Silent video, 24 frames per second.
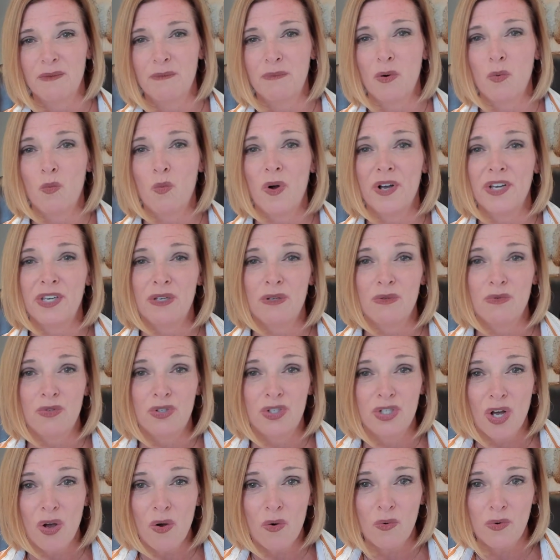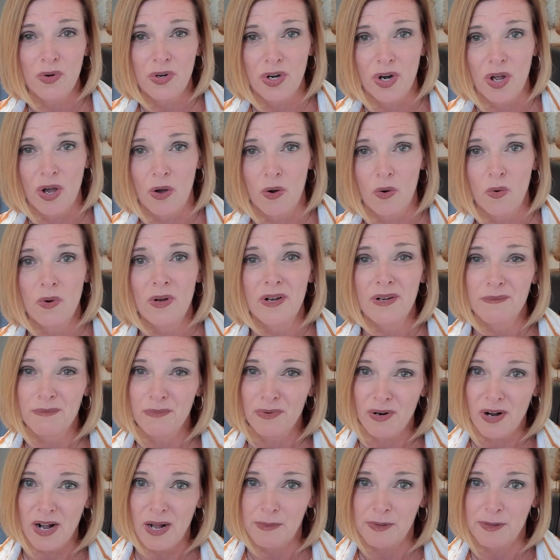But what you don't know,
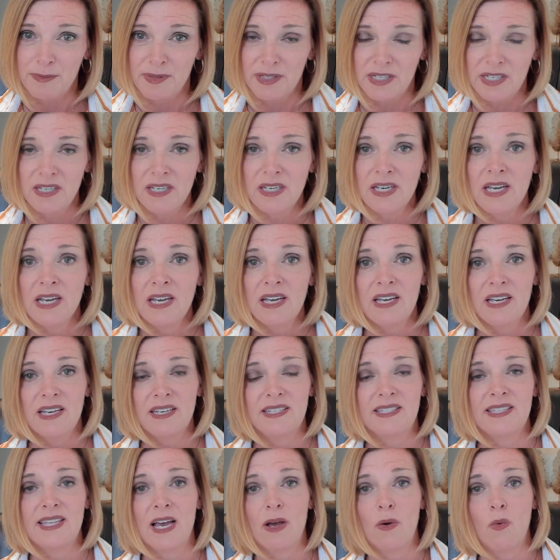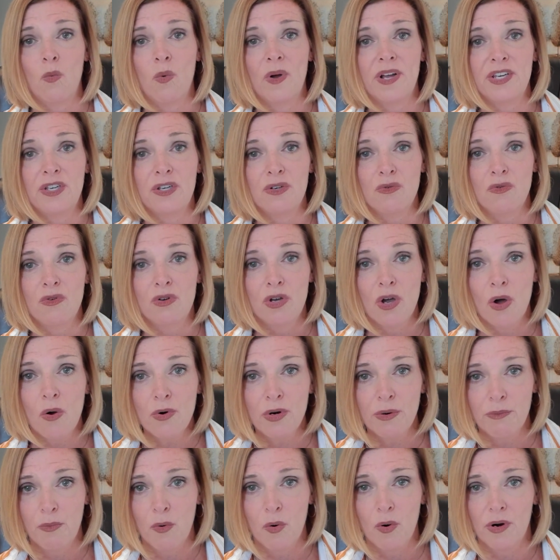probably, is that when you
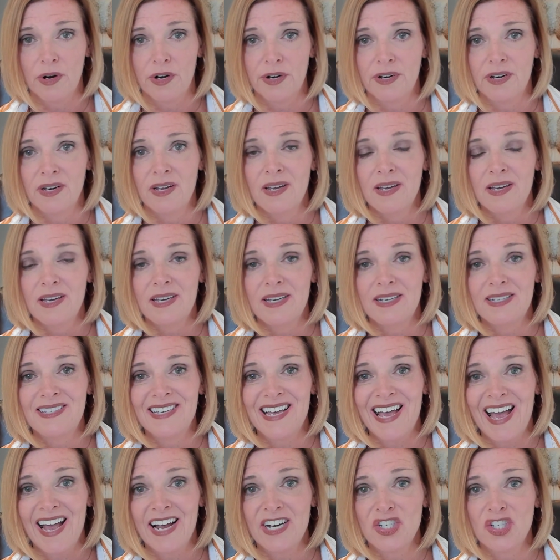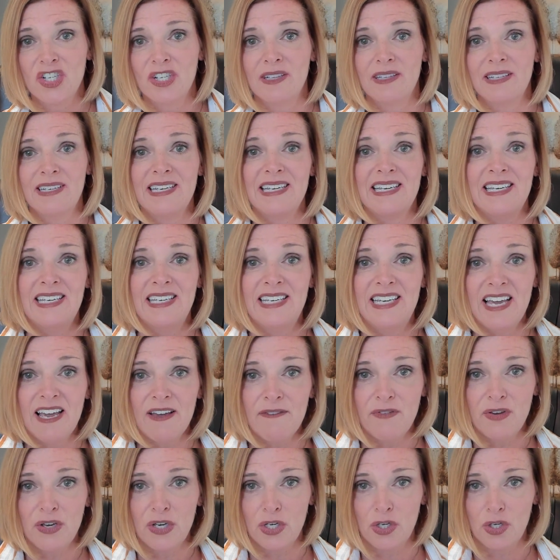go to porn, it's actually
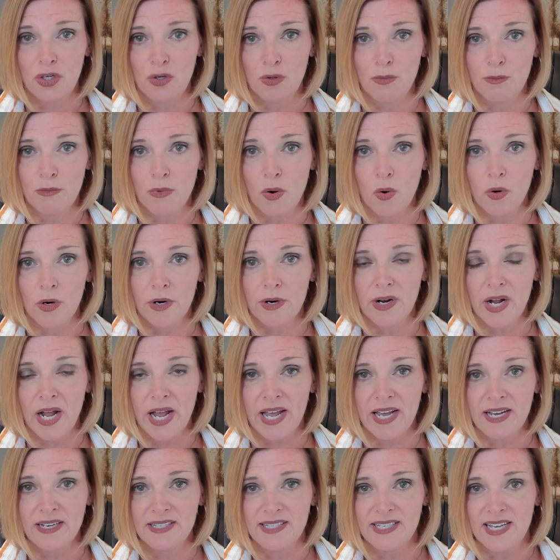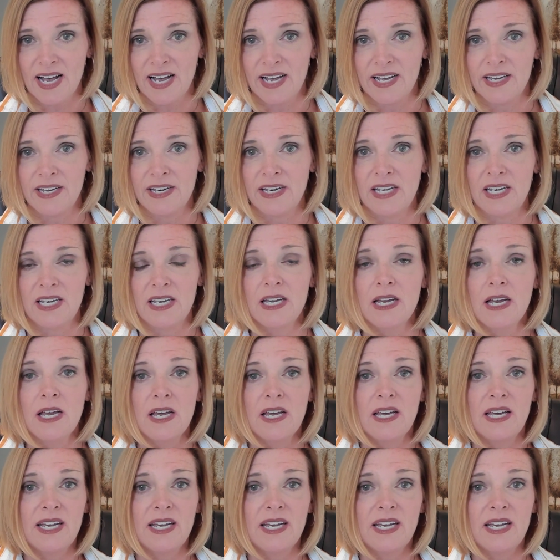giving you more anxiety,